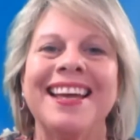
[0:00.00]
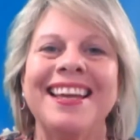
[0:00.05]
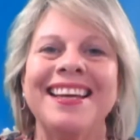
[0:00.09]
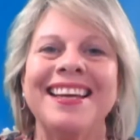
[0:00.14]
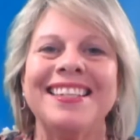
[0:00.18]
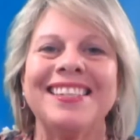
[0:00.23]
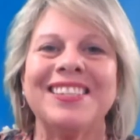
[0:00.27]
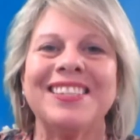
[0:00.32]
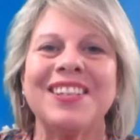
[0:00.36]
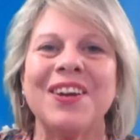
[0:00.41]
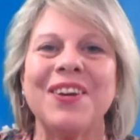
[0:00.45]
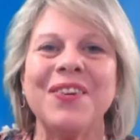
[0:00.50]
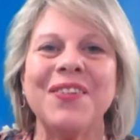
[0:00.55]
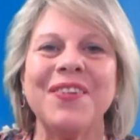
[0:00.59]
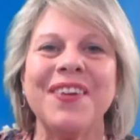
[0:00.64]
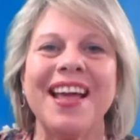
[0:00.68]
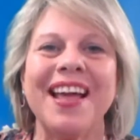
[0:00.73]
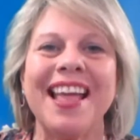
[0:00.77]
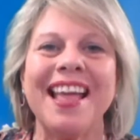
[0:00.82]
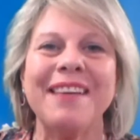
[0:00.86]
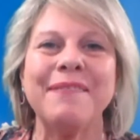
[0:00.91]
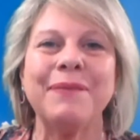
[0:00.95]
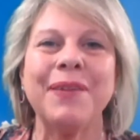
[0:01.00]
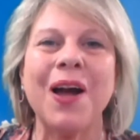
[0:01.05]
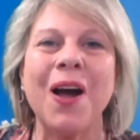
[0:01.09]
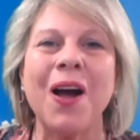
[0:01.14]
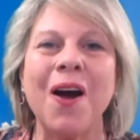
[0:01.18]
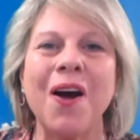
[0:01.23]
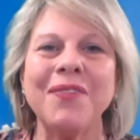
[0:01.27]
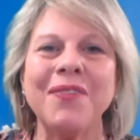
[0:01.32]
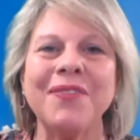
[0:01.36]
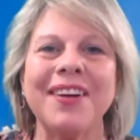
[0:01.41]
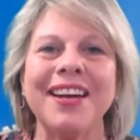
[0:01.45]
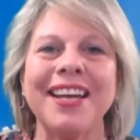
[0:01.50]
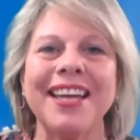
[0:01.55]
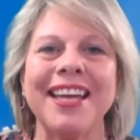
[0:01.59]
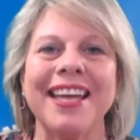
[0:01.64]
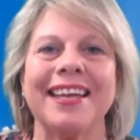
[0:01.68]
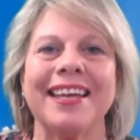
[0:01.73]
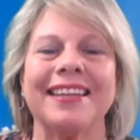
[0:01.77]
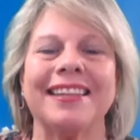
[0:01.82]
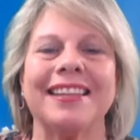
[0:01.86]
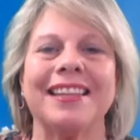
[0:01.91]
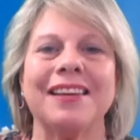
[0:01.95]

So behind my head,